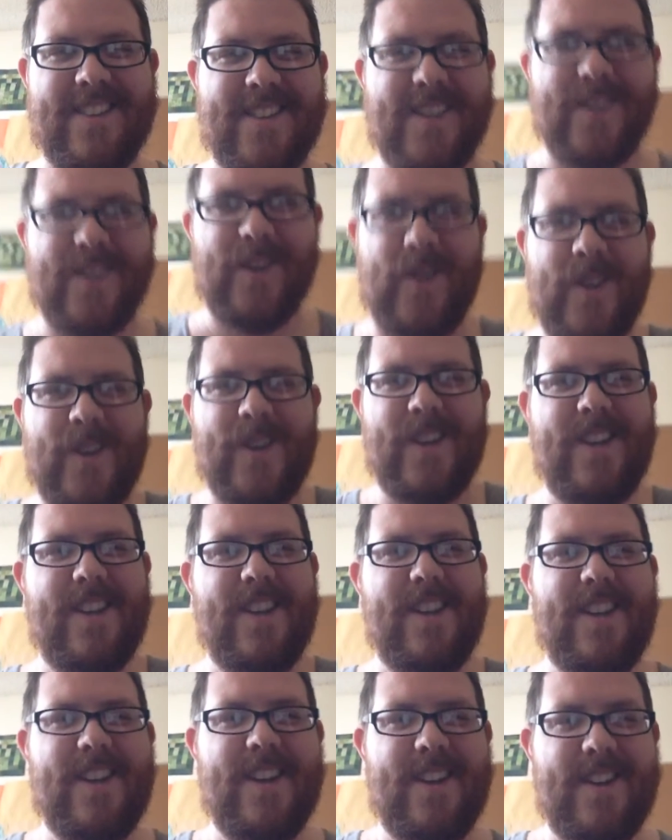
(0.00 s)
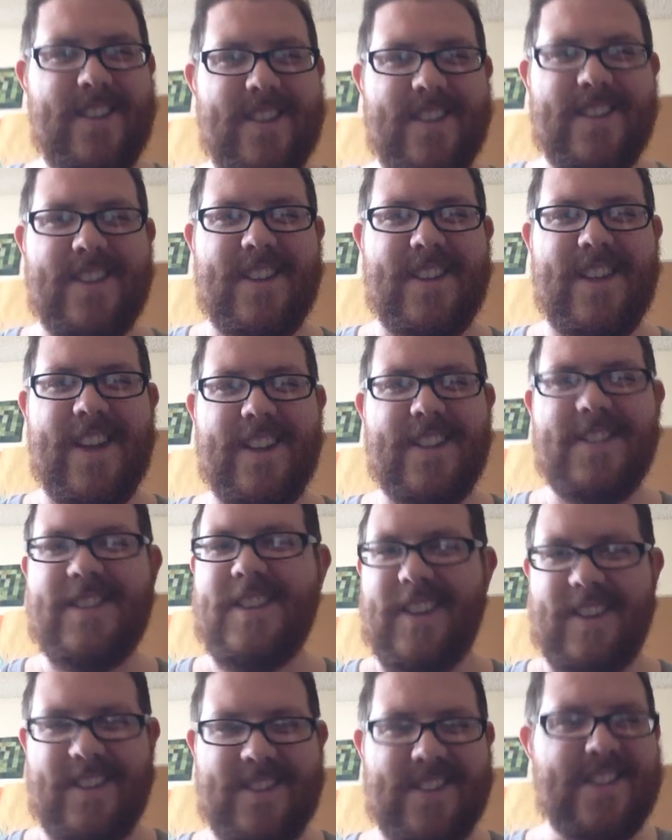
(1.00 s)
So yeah, that's
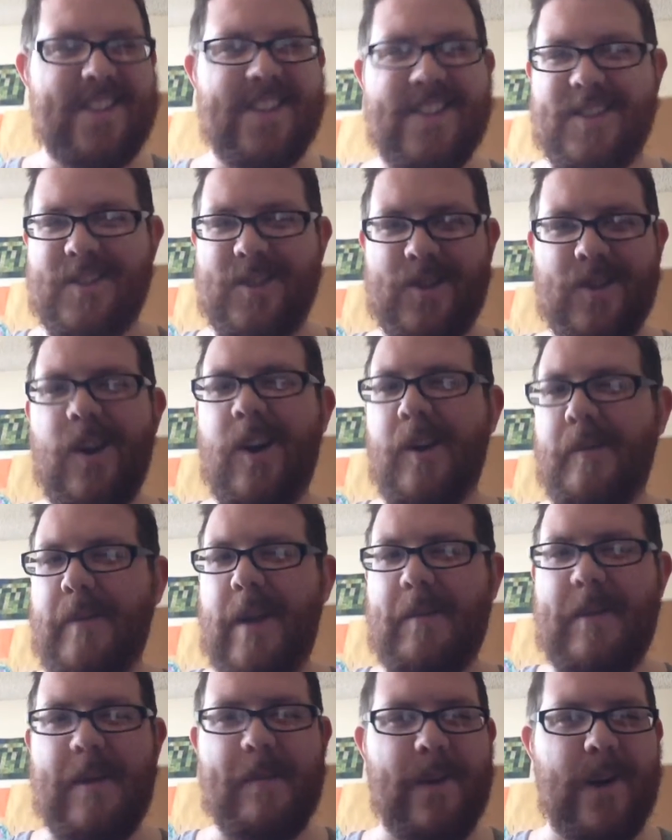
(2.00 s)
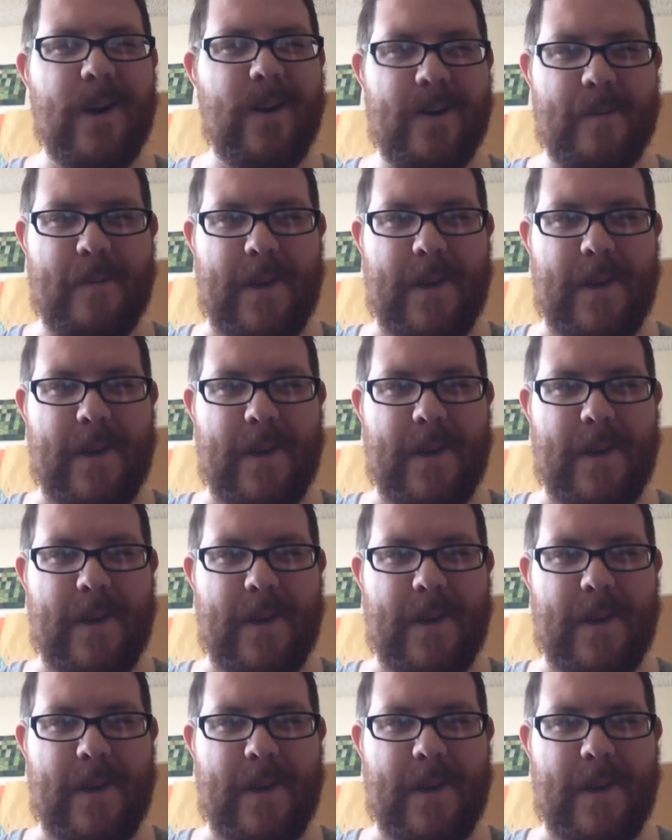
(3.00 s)
a strong baby bird